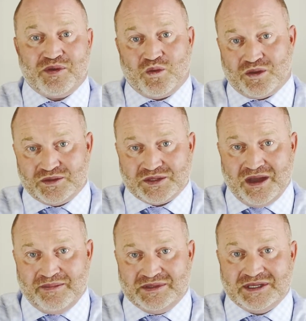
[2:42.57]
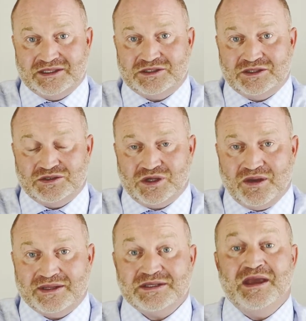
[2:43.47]
workers' compensation
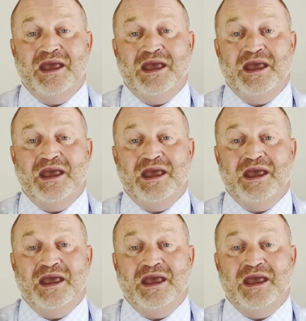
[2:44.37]
insurance,